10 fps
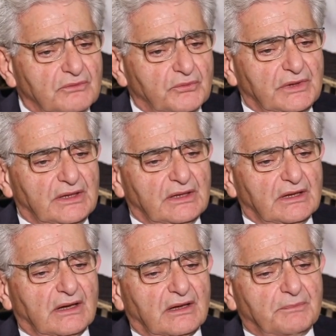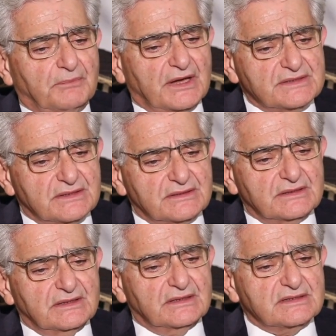we are present in